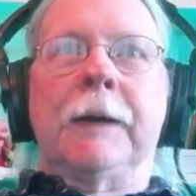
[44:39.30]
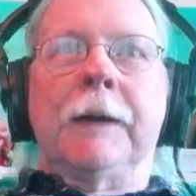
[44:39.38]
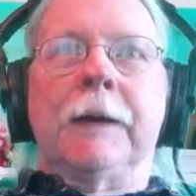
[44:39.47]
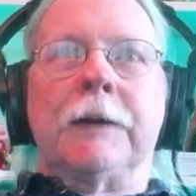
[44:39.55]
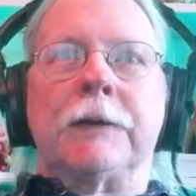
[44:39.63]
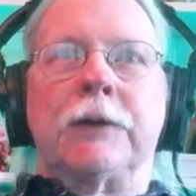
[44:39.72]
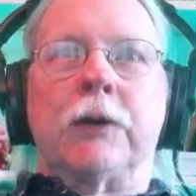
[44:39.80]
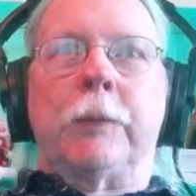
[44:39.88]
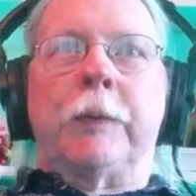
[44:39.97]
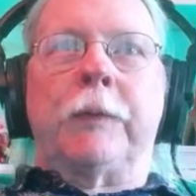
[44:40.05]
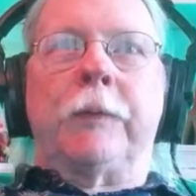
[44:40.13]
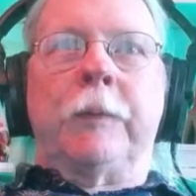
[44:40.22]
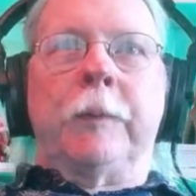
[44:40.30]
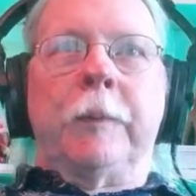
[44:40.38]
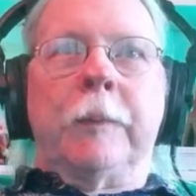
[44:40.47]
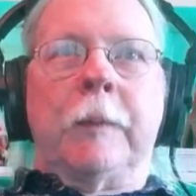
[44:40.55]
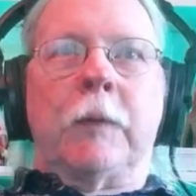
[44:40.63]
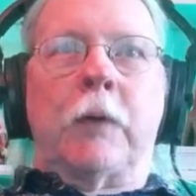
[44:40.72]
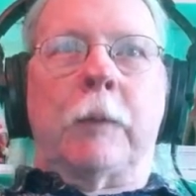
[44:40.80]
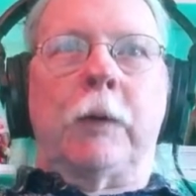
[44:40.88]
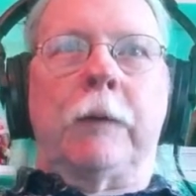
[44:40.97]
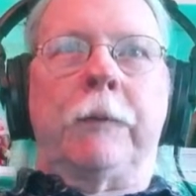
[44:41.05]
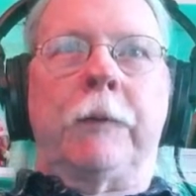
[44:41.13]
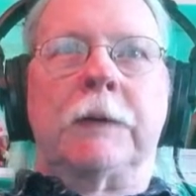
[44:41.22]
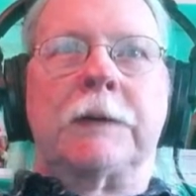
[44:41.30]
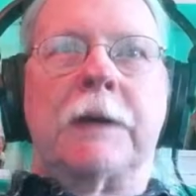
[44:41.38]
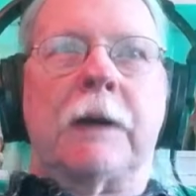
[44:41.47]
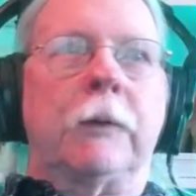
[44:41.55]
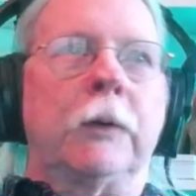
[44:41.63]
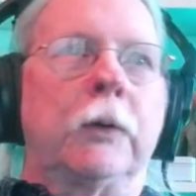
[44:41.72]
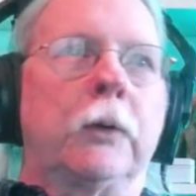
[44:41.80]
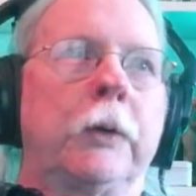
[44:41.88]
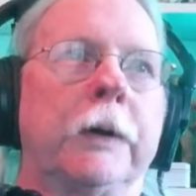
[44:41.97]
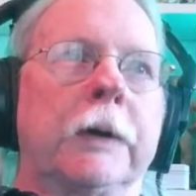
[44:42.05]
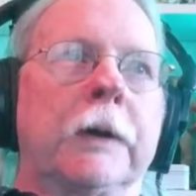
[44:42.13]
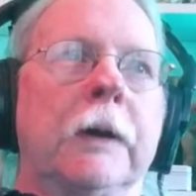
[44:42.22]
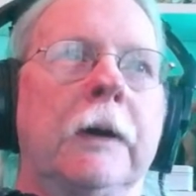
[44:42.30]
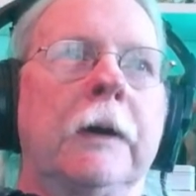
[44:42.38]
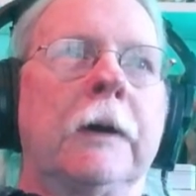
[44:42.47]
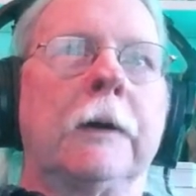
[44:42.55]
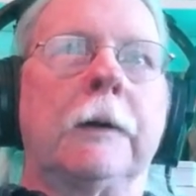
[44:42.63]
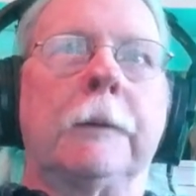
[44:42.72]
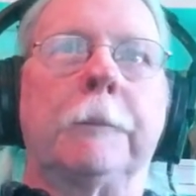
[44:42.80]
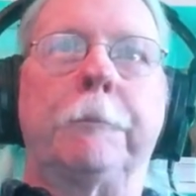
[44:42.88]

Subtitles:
So, so I'm going to fix that real quick. And